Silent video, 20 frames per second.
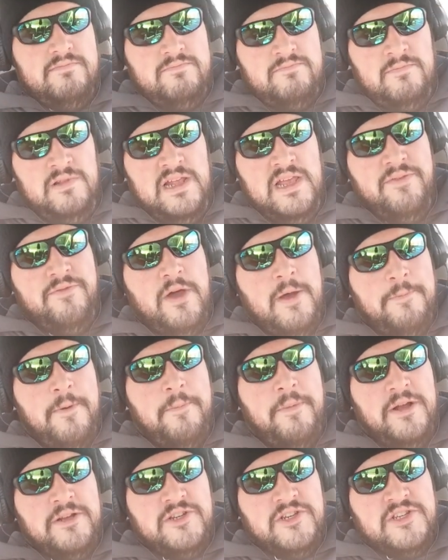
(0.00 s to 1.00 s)
leave up a
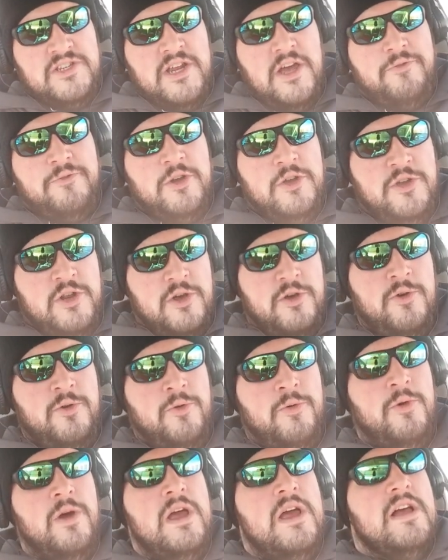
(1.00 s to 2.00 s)
bunch of stuff to
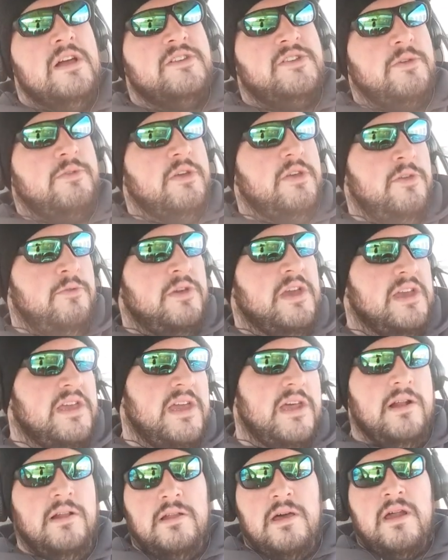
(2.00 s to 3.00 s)
do so that you can
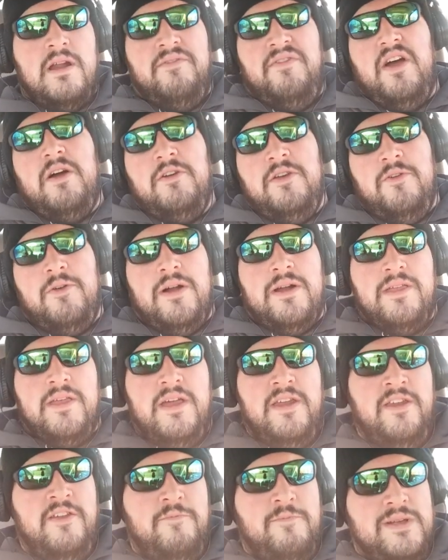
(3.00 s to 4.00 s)
get a lot of value out of
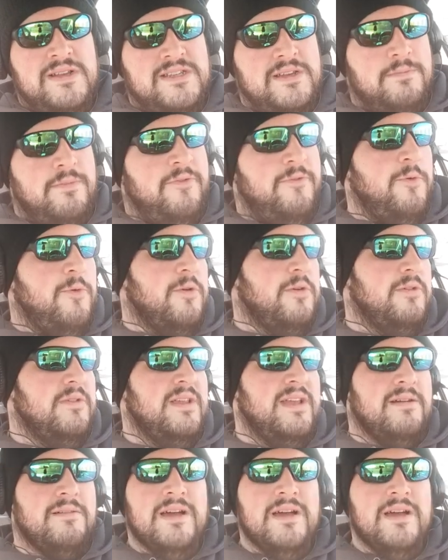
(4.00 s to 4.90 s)
that Niv Mizzet before,